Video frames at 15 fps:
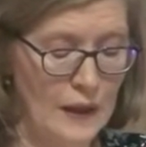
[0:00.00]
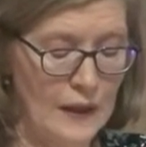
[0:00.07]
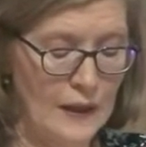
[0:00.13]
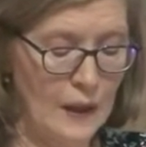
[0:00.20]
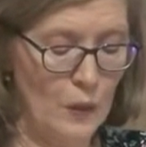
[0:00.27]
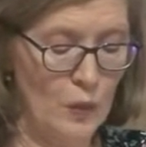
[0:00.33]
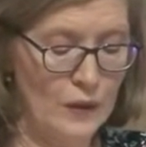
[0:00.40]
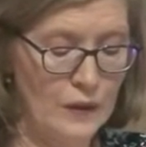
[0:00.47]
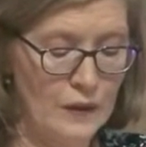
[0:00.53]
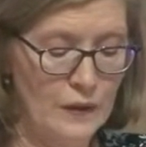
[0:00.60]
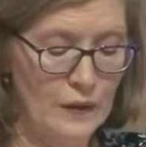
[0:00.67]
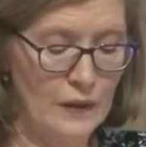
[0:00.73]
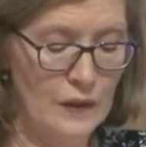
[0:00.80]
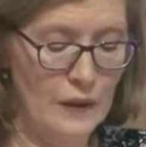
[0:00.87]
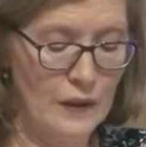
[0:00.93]
And I
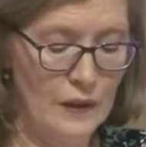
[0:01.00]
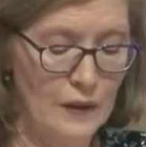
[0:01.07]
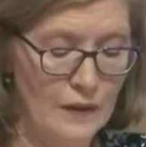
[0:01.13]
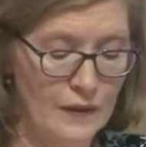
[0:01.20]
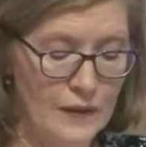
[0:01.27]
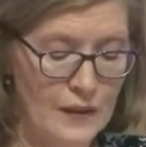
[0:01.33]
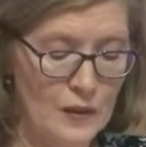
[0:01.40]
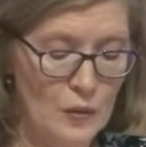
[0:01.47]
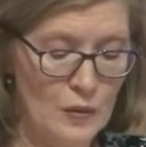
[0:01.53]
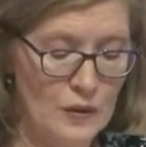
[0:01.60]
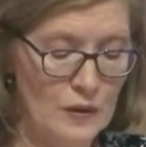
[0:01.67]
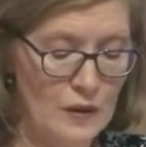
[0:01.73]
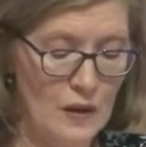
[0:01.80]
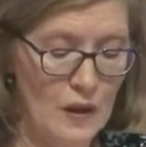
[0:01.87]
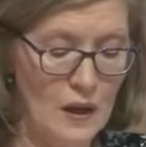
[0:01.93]
wondered if this
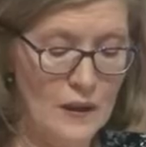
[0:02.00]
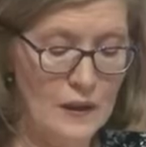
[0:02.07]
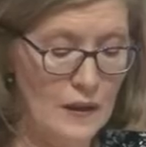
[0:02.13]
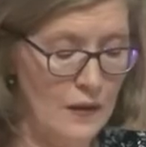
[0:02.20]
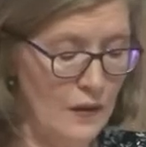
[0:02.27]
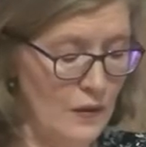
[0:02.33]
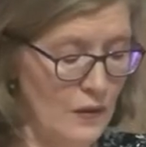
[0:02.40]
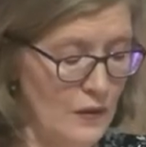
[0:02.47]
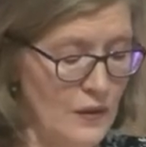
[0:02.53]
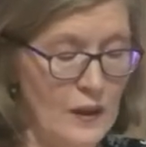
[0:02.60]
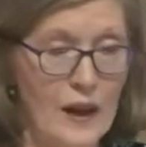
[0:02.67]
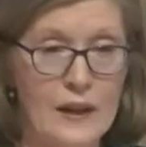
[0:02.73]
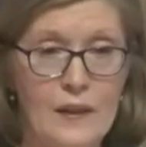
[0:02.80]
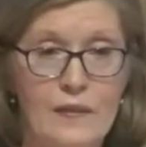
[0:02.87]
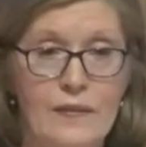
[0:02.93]
was another
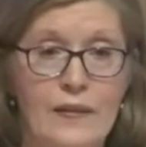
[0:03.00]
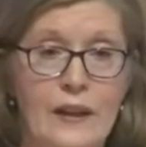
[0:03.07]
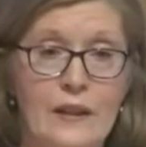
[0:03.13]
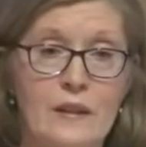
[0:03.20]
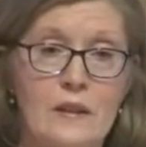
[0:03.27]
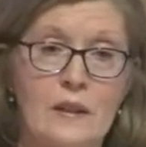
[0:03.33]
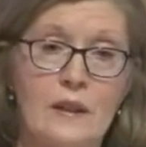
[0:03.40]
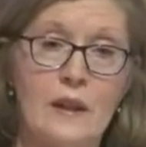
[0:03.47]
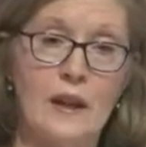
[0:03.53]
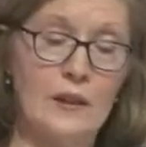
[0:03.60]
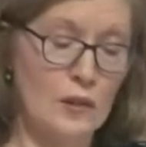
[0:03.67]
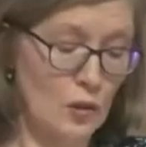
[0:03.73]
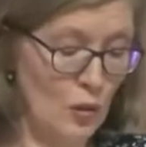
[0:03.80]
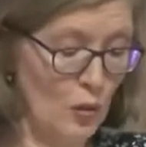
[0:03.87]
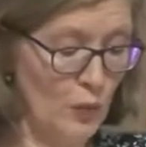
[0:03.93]
side effect
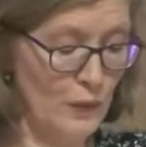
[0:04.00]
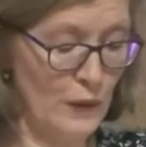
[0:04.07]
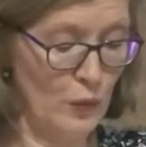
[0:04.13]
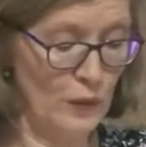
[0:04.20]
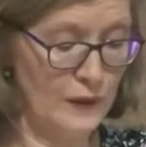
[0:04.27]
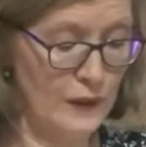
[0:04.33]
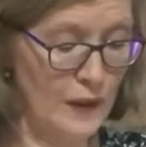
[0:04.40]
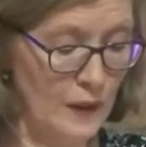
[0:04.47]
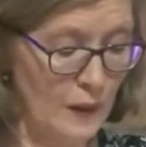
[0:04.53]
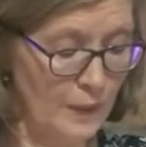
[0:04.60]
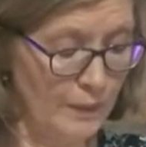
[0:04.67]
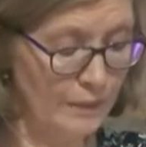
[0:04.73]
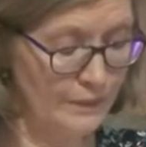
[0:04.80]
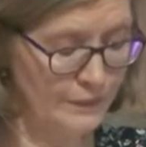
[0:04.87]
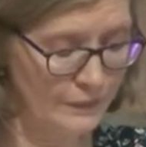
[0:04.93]
God told me would
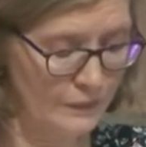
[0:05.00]
come.